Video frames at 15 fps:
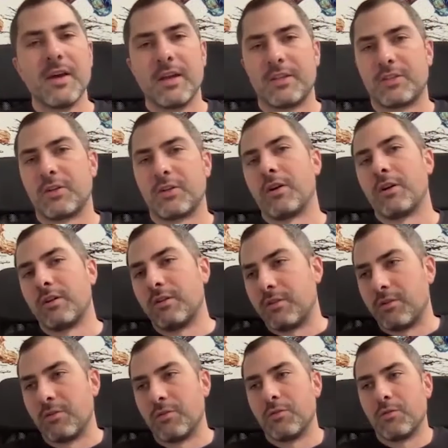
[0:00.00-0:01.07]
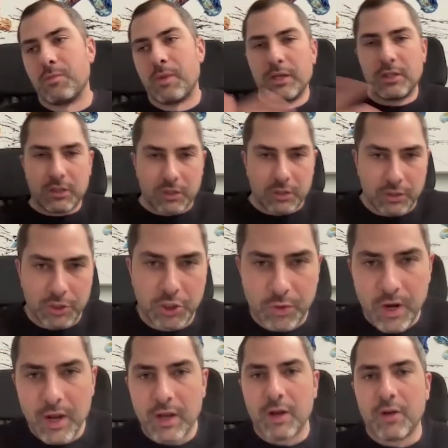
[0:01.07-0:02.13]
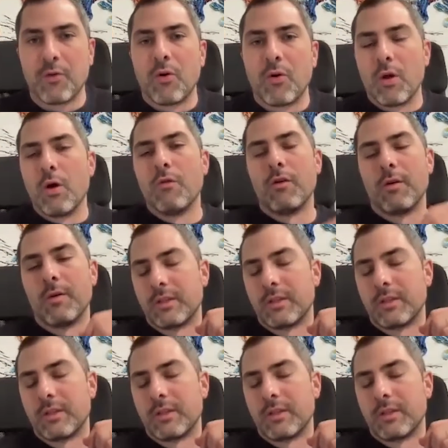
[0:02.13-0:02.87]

it started to basically shrink and roll over.